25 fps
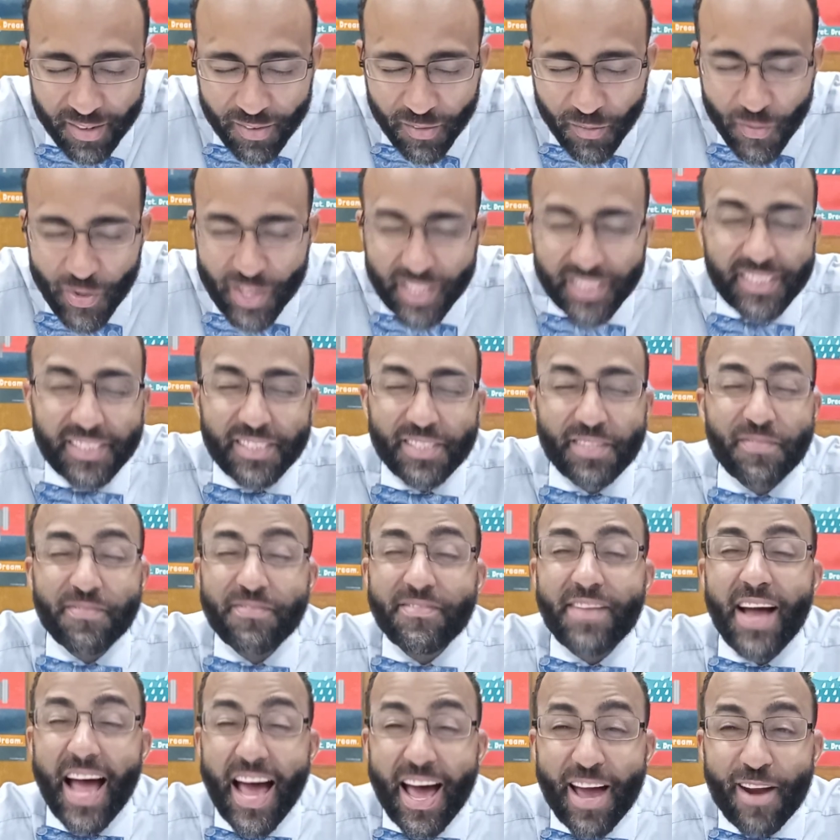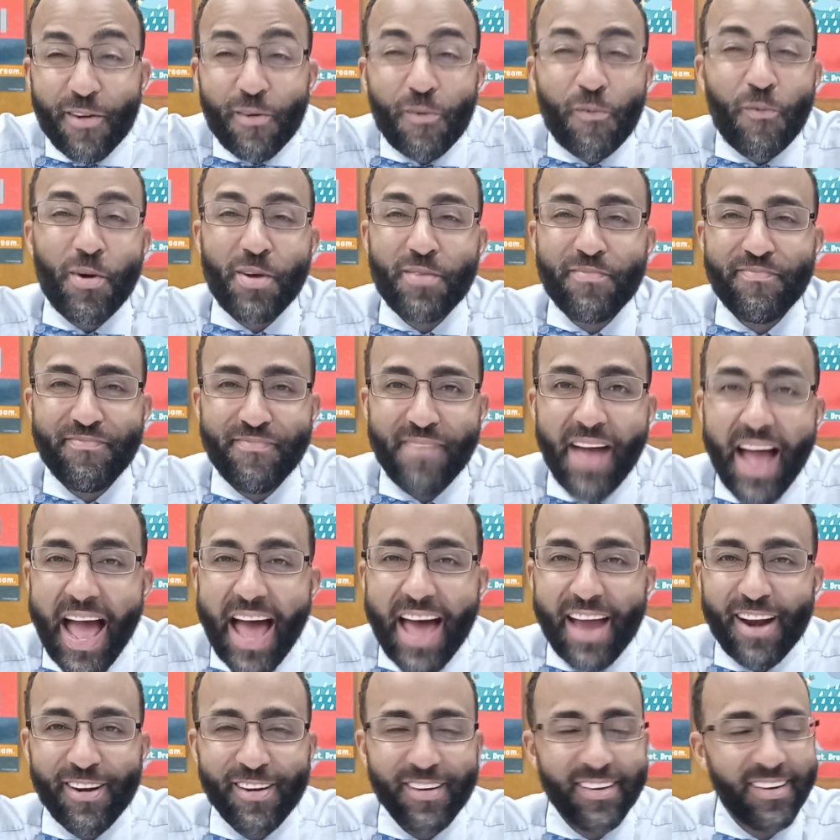What's the matter with
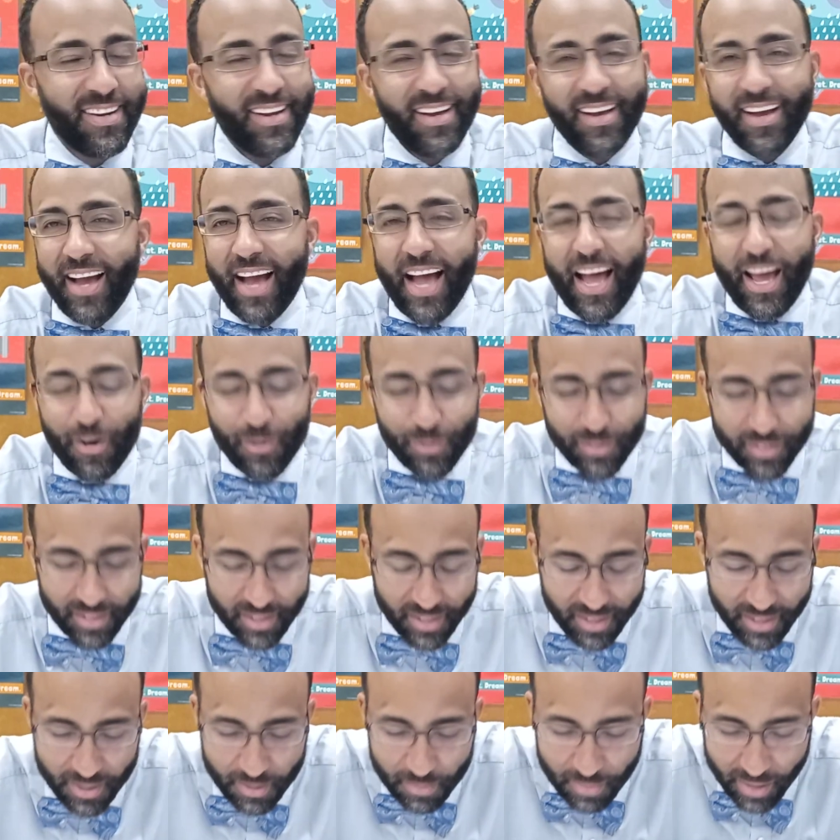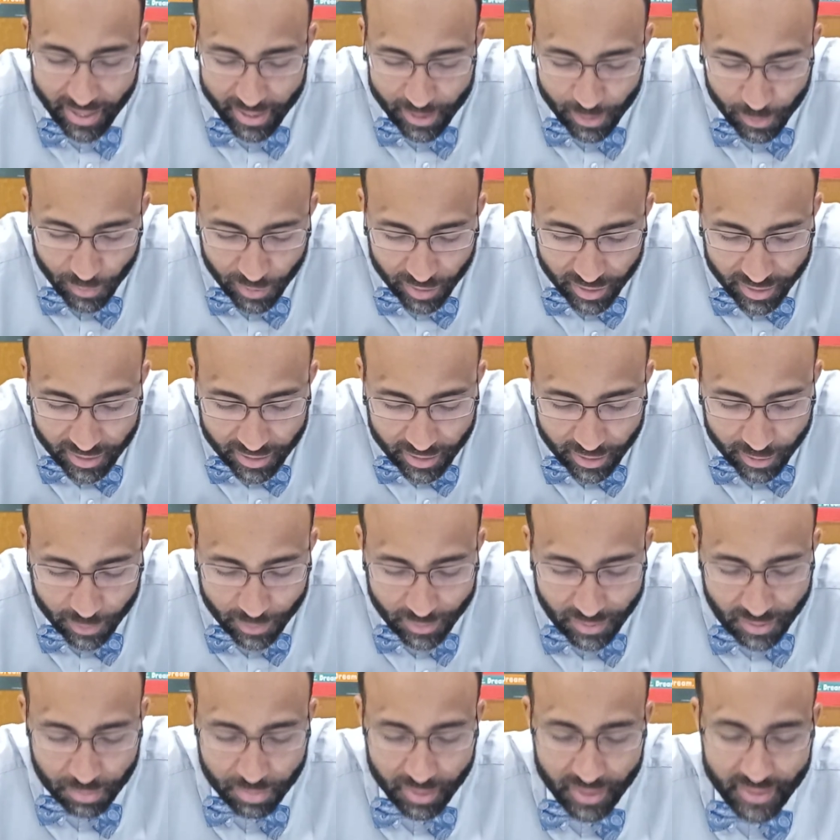matter? I don't think anybody really
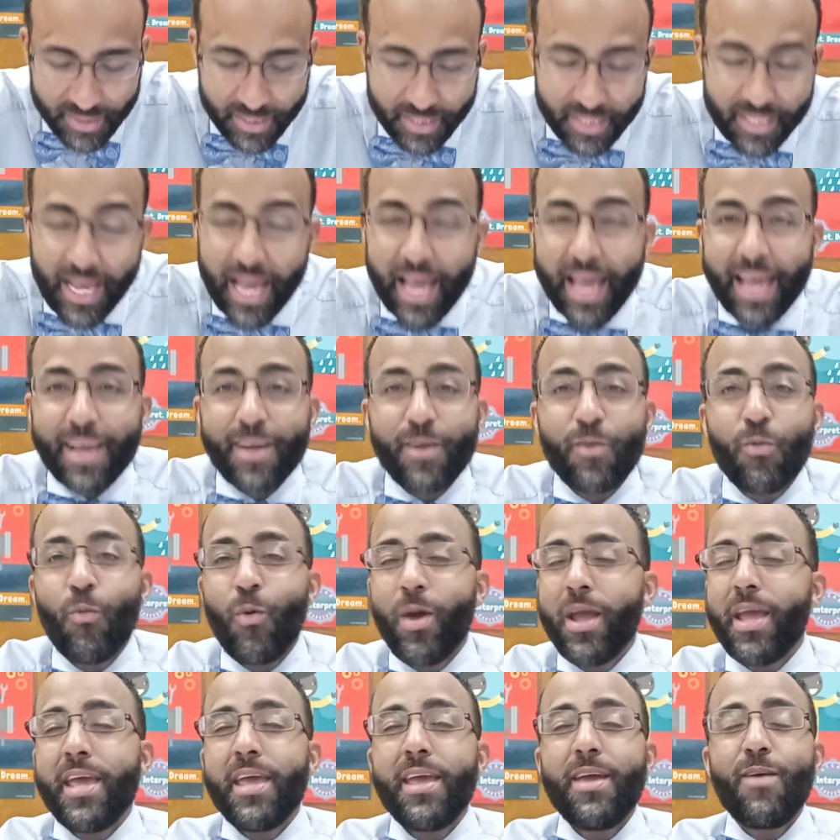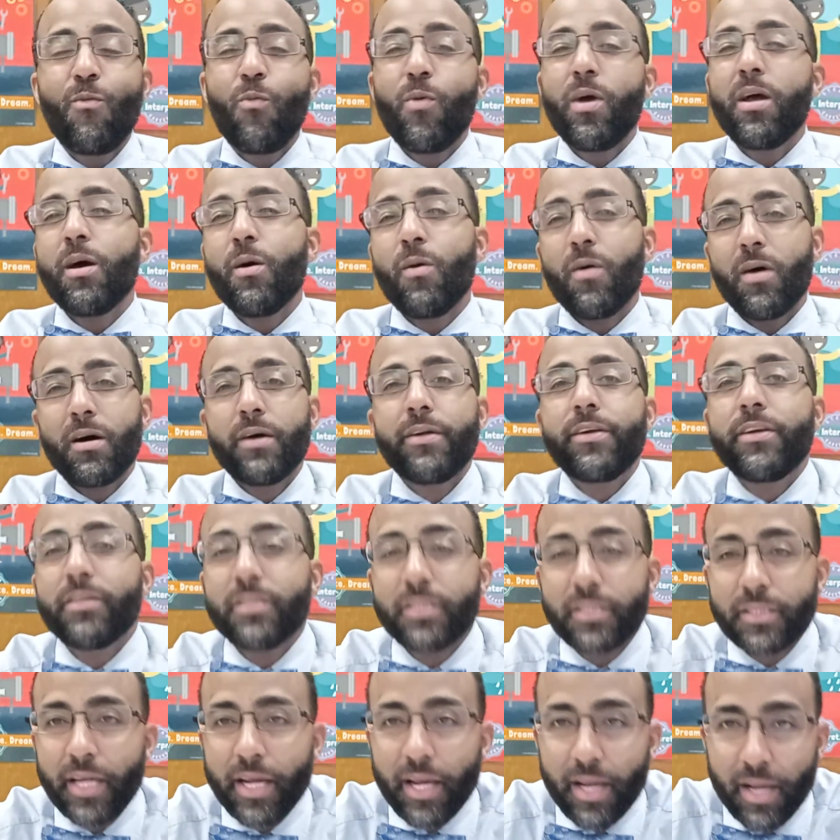knows. But today we will
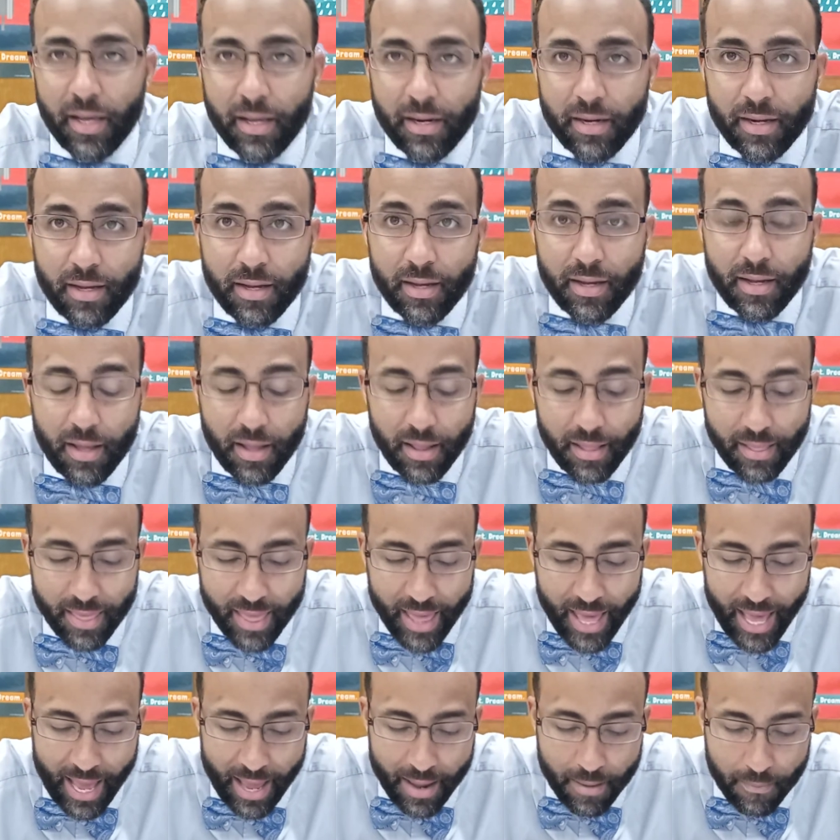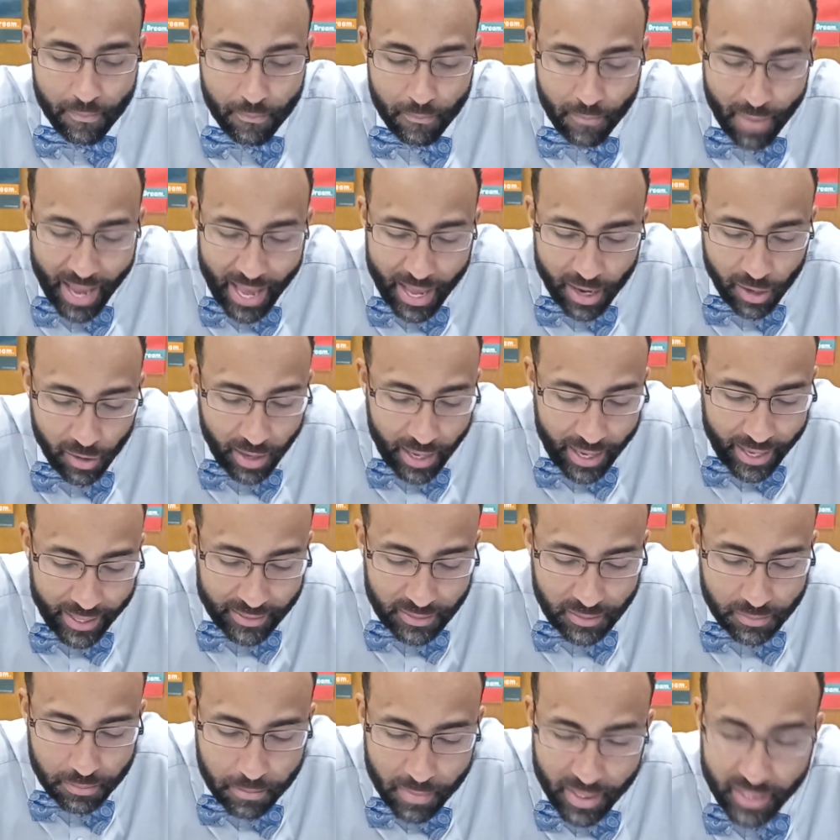understand that matter
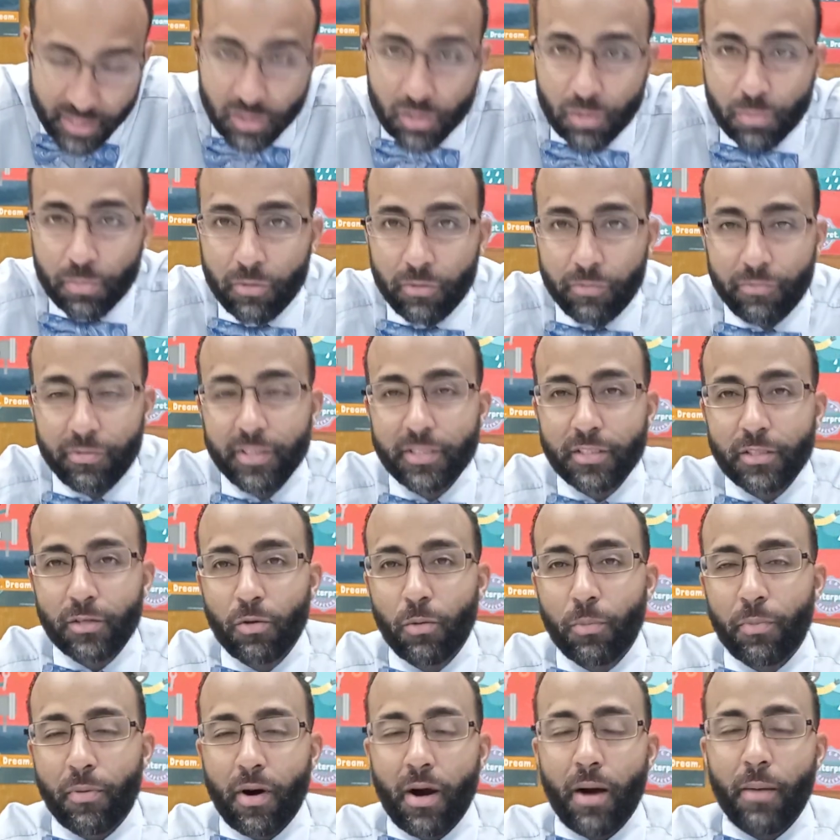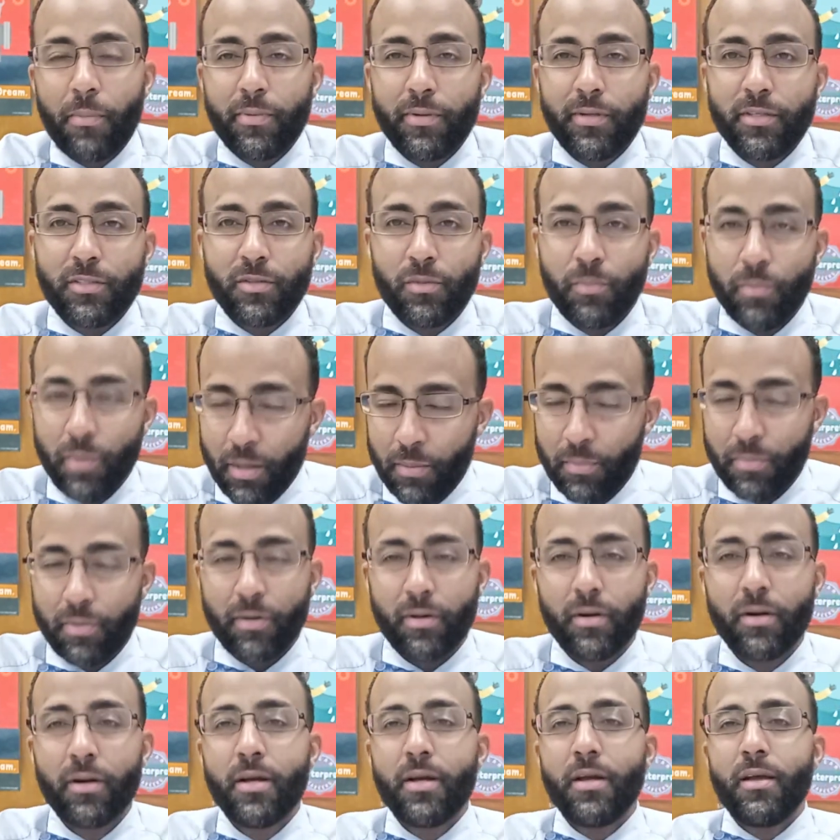has measurable physical properties.
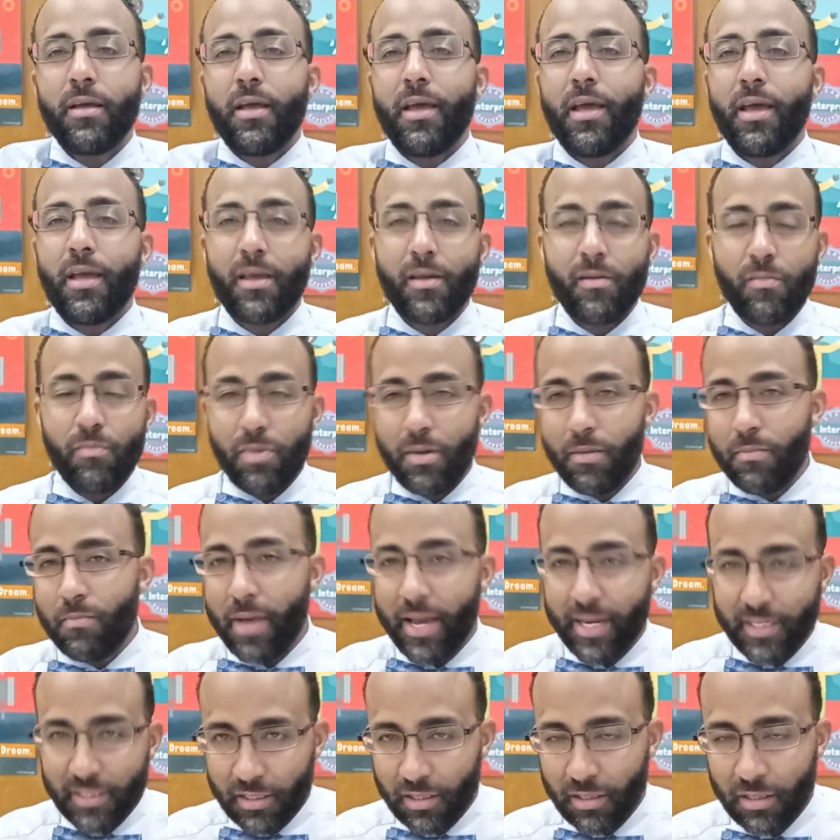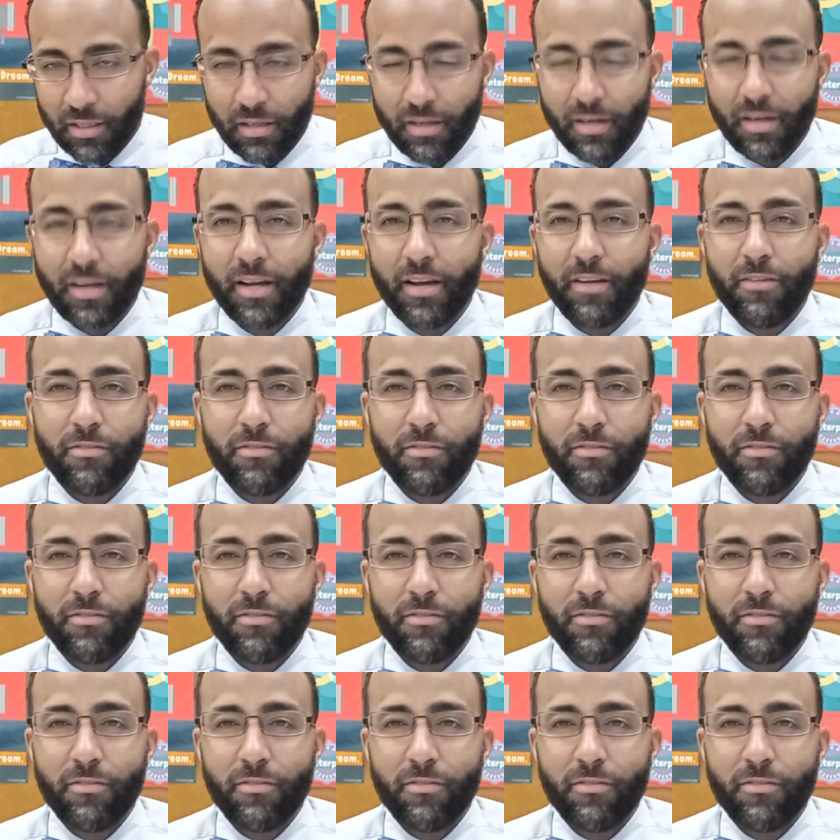Remember, it can be measured.